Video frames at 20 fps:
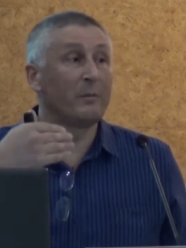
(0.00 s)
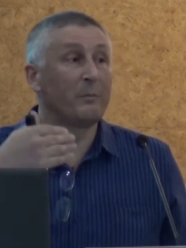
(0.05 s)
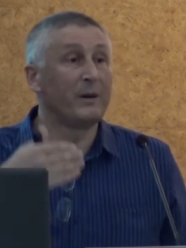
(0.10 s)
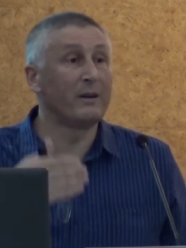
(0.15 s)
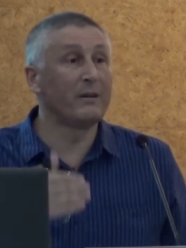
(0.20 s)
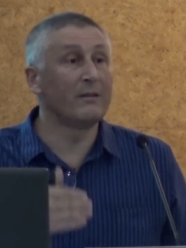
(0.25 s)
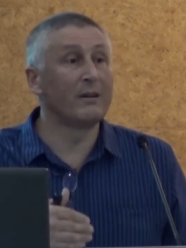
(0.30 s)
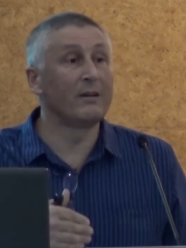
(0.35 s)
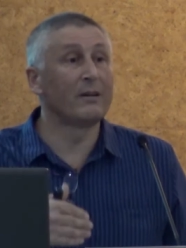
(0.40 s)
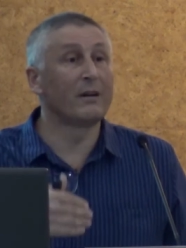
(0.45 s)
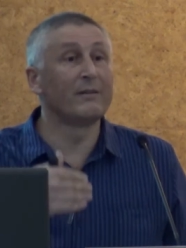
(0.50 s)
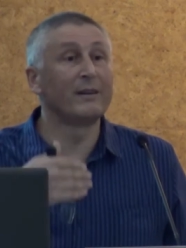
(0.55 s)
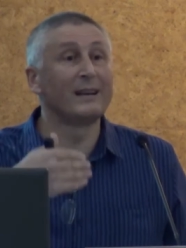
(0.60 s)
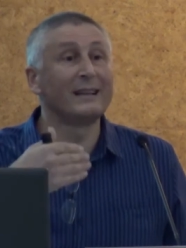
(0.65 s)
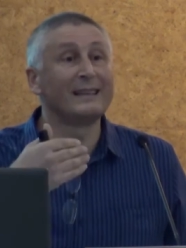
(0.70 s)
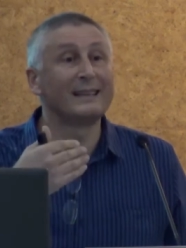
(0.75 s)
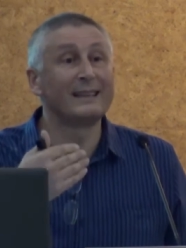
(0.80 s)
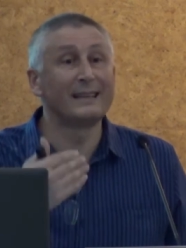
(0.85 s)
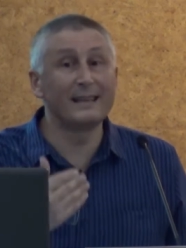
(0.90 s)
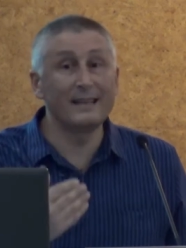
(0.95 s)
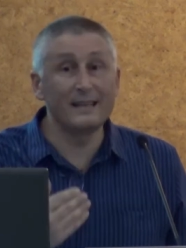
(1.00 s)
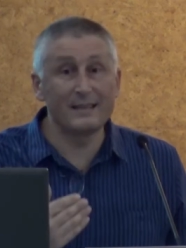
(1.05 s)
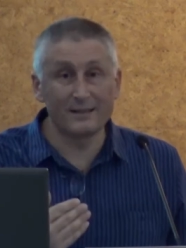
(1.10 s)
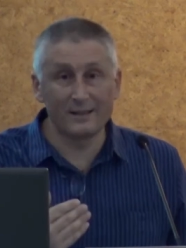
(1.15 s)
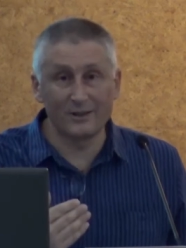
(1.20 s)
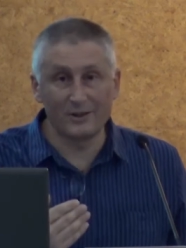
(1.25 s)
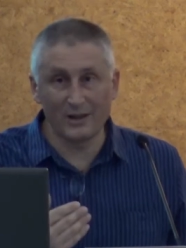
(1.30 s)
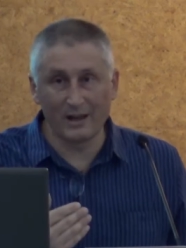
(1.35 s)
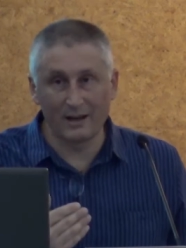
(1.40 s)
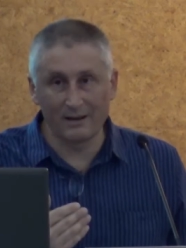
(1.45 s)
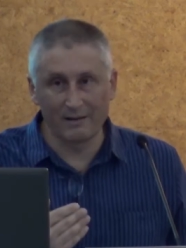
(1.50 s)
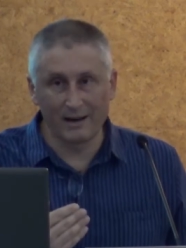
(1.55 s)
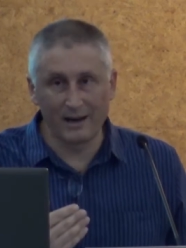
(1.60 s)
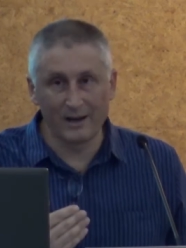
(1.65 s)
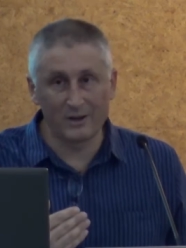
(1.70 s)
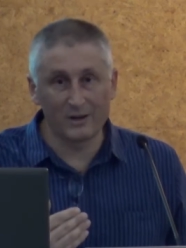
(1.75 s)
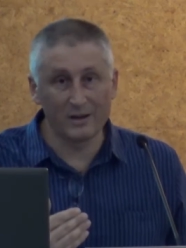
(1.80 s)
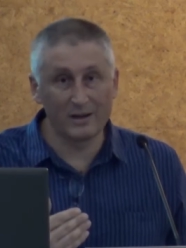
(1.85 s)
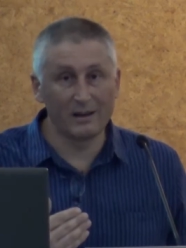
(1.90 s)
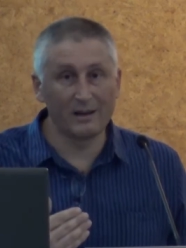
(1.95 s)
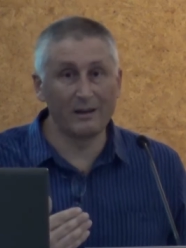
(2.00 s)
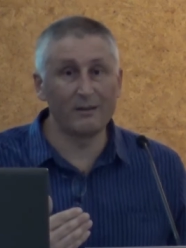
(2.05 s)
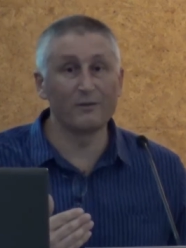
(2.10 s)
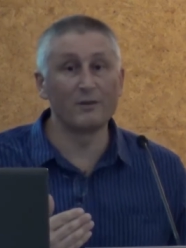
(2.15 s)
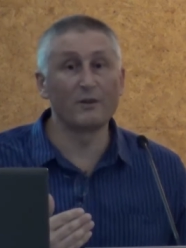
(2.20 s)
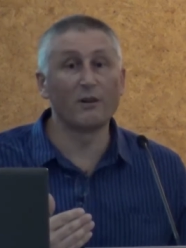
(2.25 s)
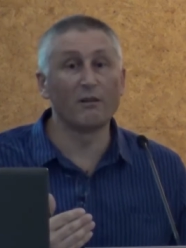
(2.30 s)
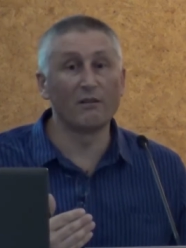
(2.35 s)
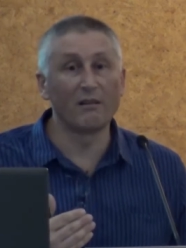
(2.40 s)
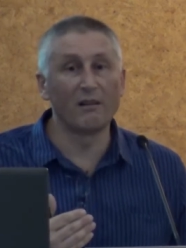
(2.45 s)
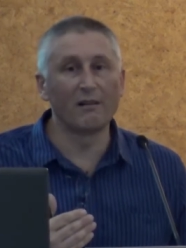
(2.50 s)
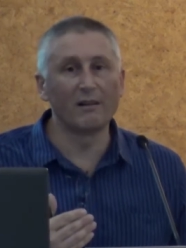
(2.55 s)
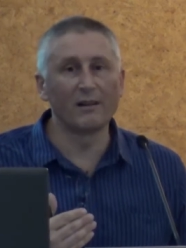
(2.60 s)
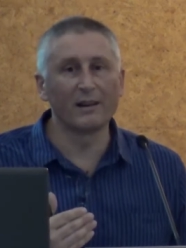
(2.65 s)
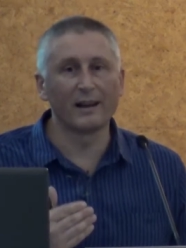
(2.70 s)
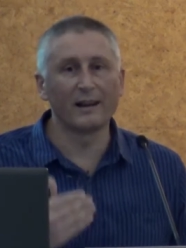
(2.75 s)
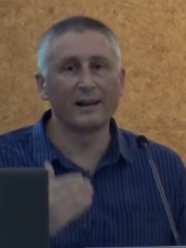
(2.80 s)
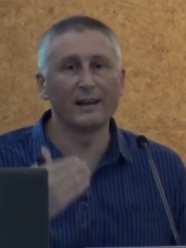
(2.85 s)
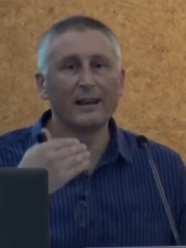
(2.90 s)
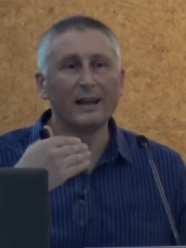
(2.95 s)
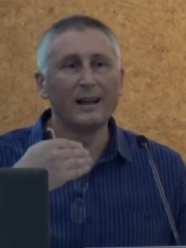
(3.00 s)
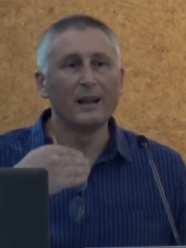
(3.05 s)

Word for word: period of at least a generation, if not longer,